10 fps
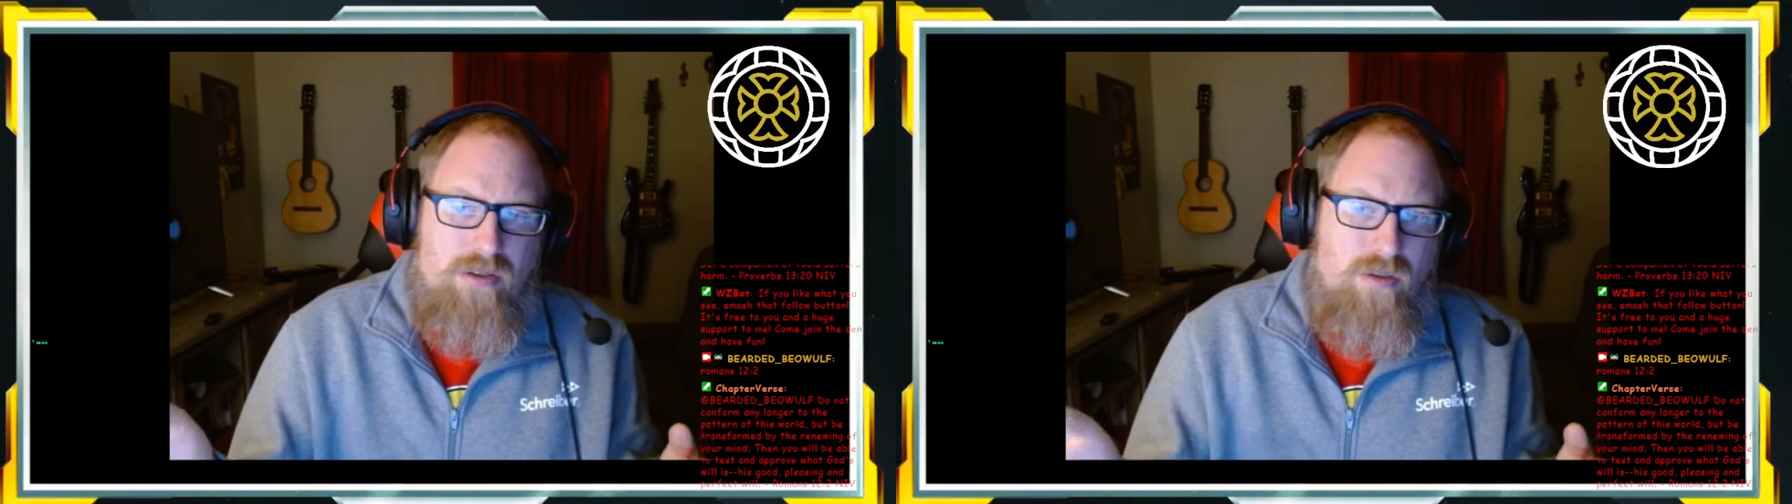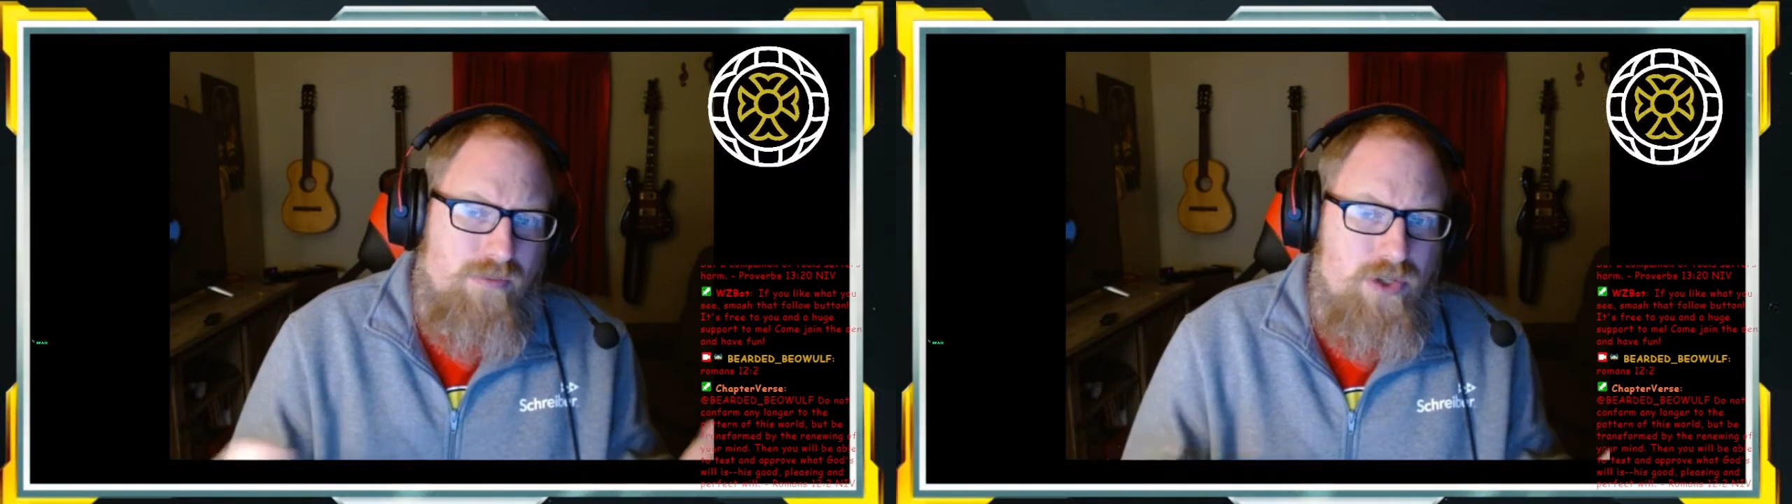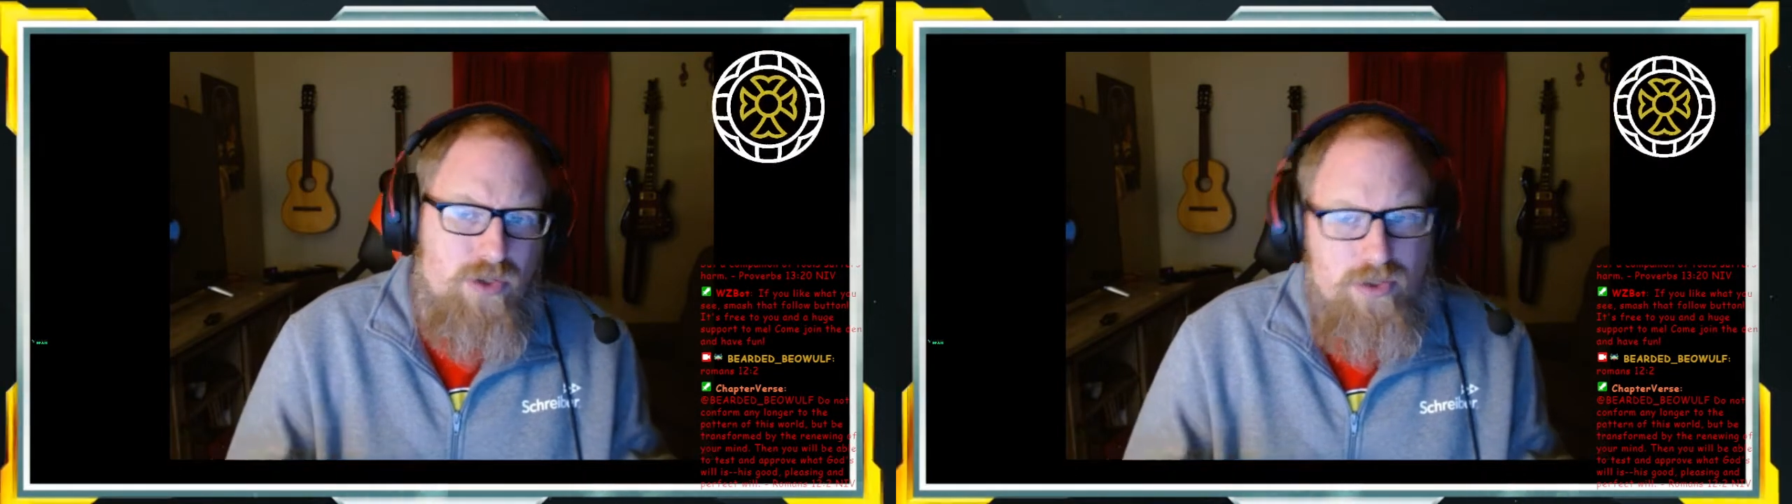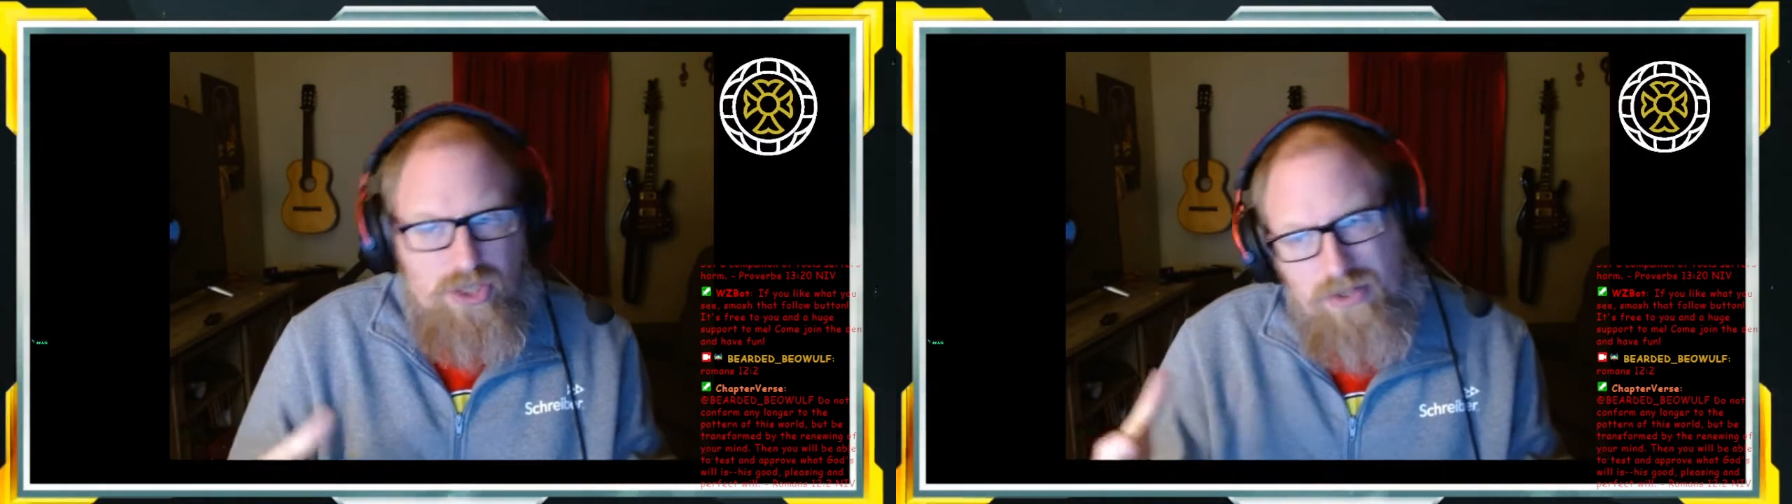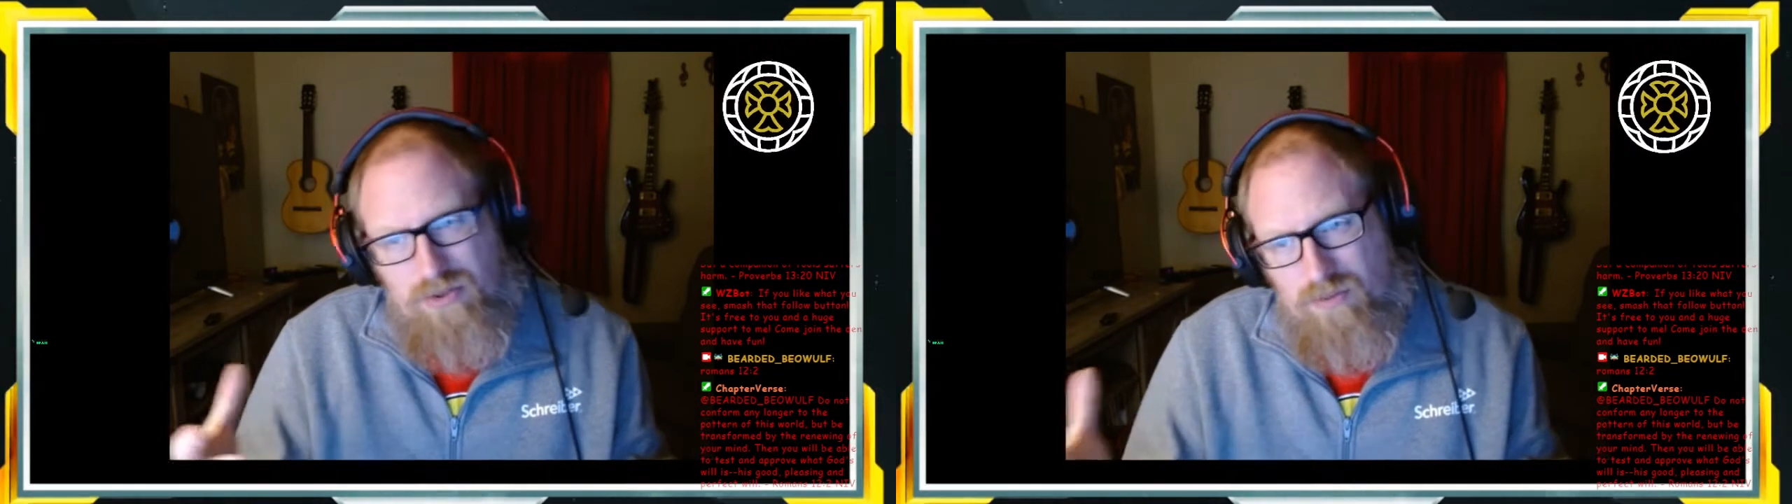They'll eventually
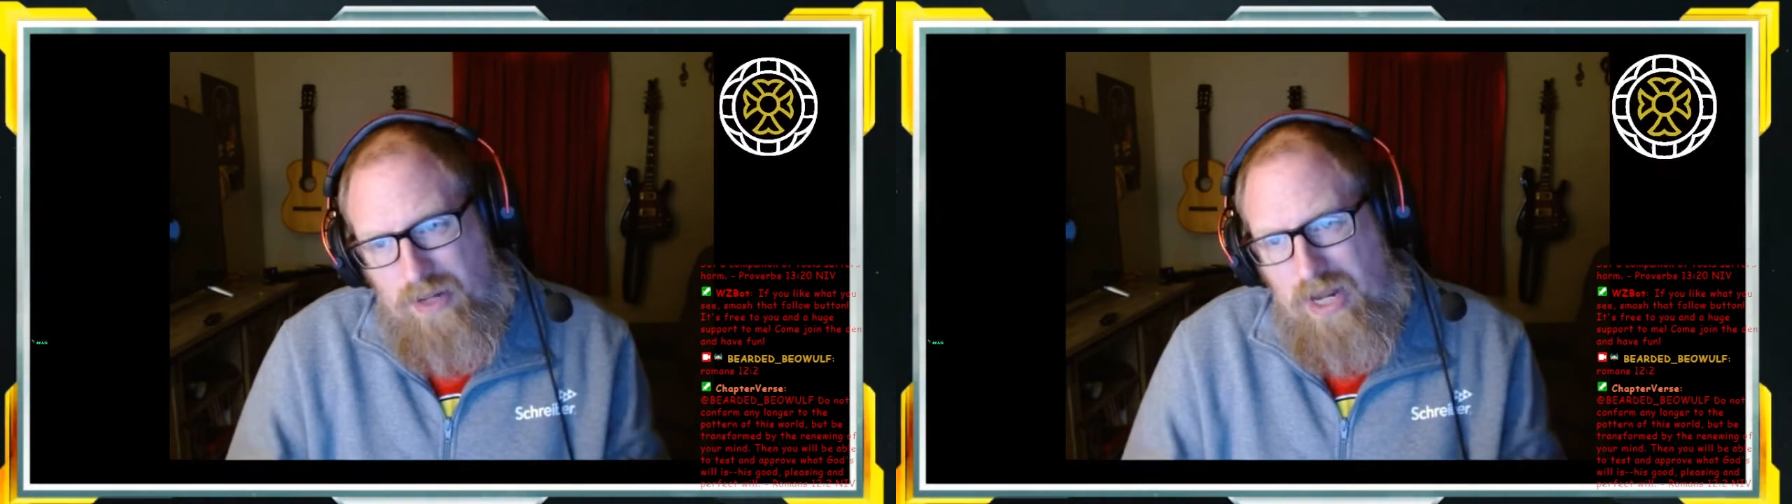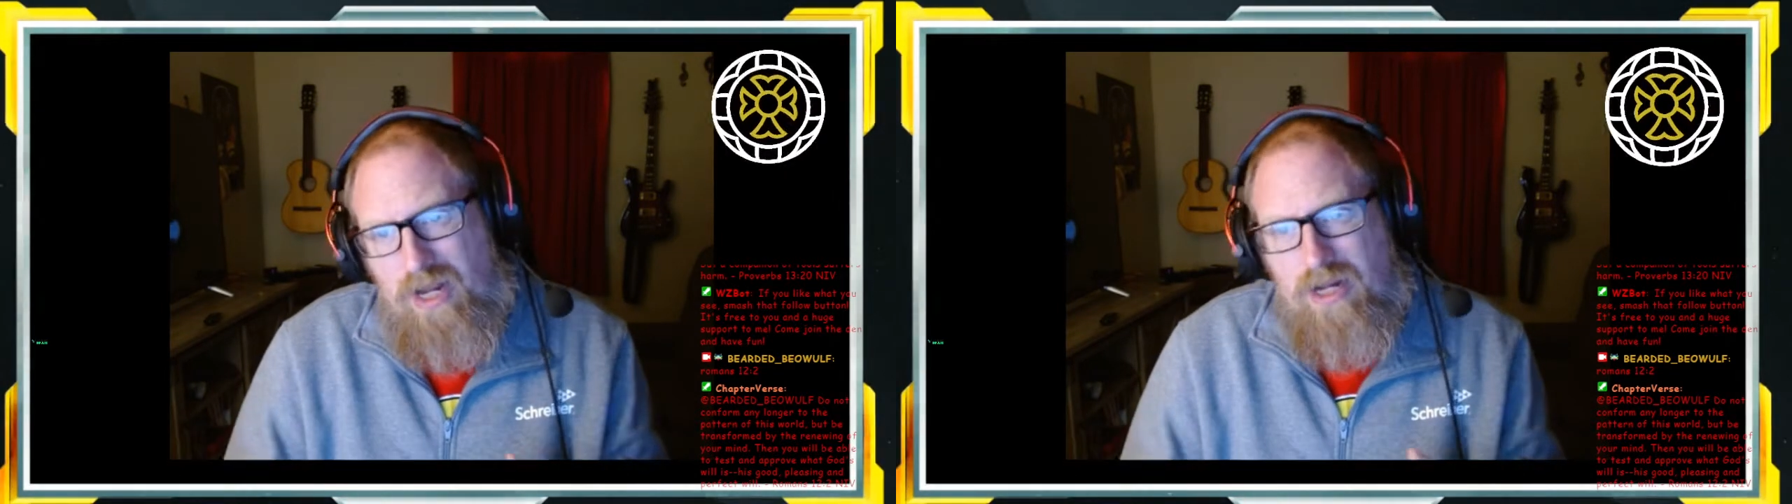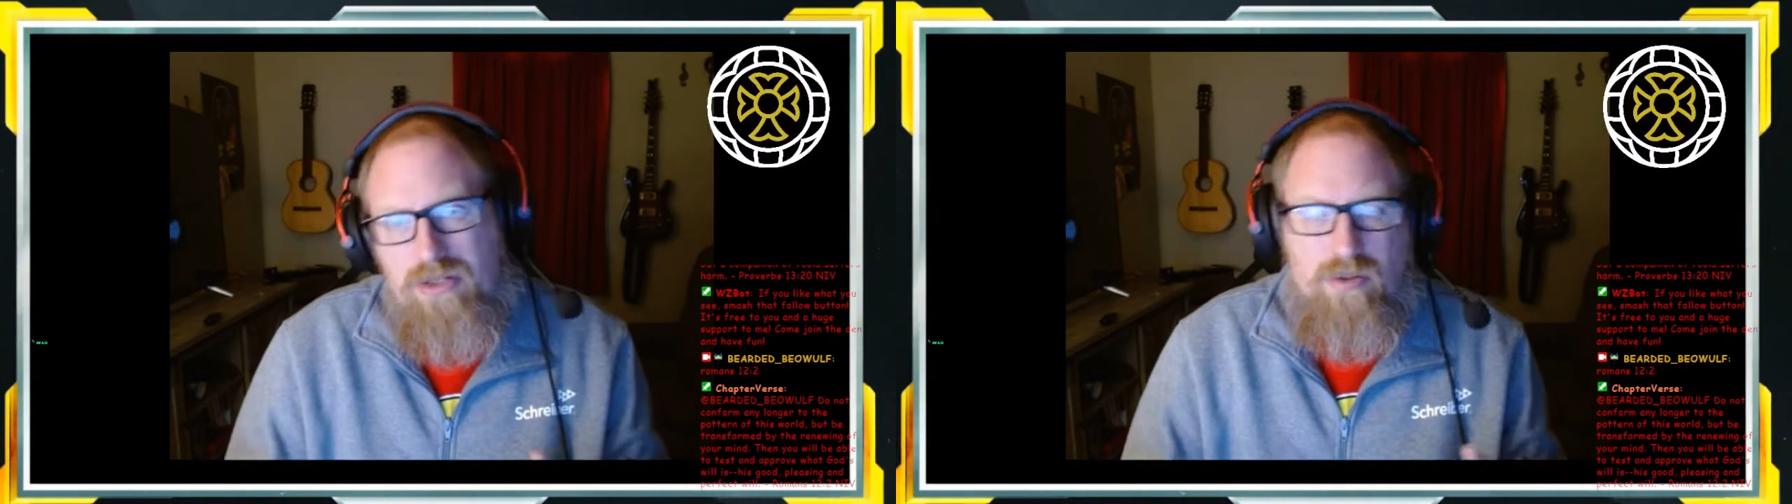change their minds,